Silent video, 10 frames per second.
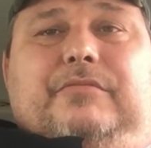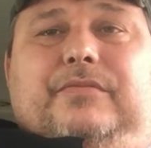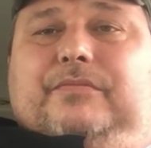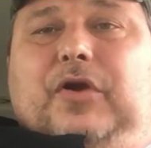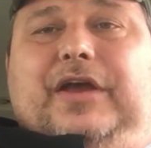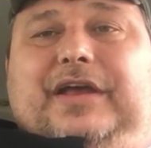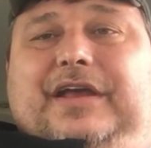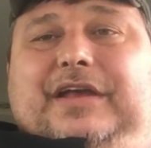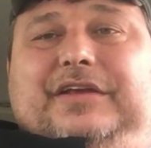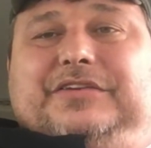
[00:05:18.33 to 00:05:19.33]
boy,
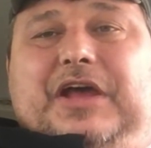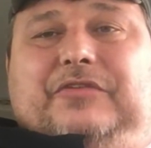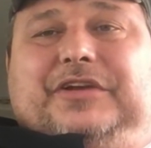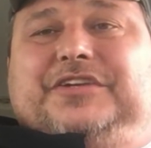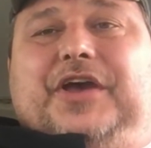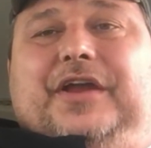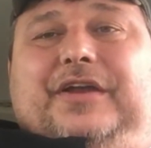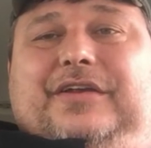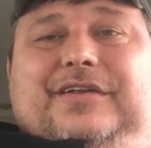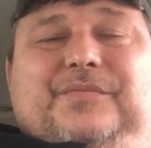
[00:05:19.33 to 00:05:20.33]
he sounds
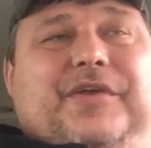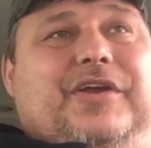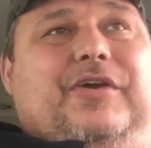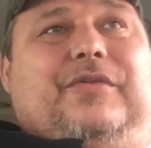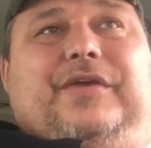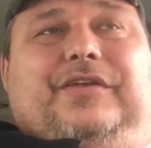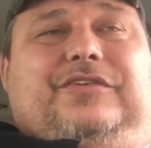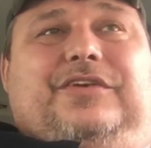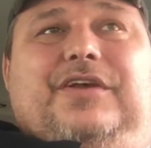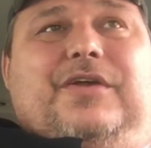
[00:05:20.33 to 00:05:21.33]
excited. You know,
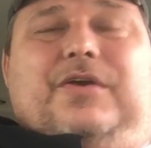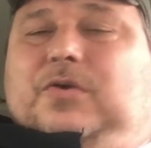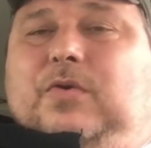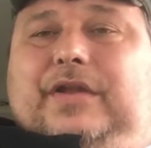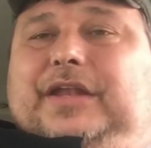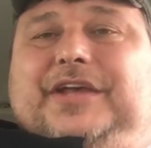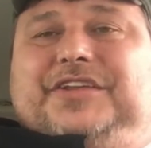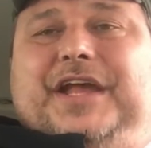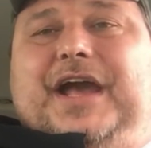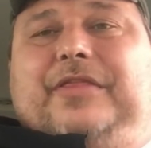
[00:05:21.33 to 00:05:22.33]
that's one less
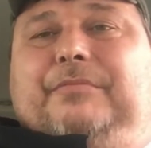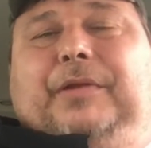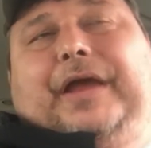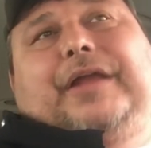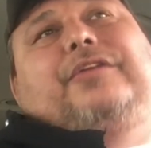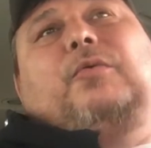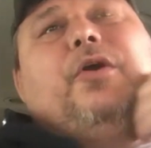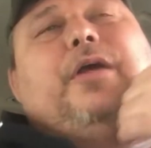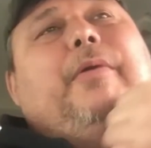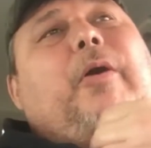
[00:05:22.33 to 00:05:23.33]
thing on the plate to
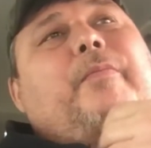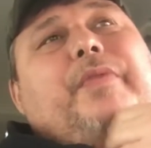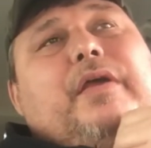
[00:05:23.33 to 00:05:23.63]
worry about.